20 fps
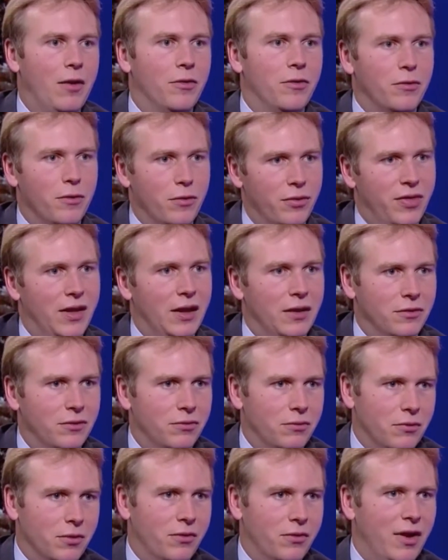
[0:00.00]
how to do
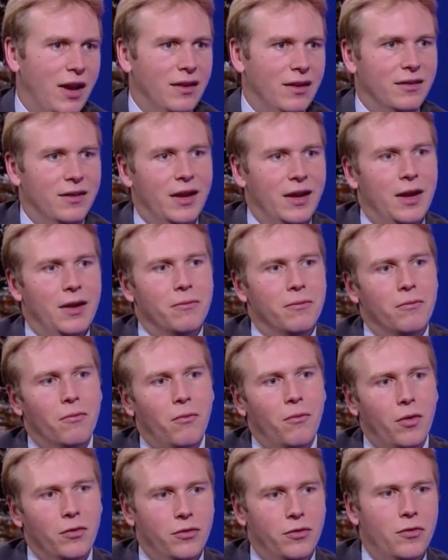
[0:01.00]
things correctly
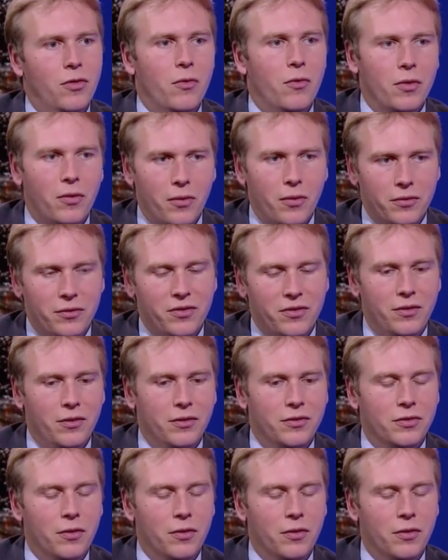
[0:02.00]
and what to do, what not to do.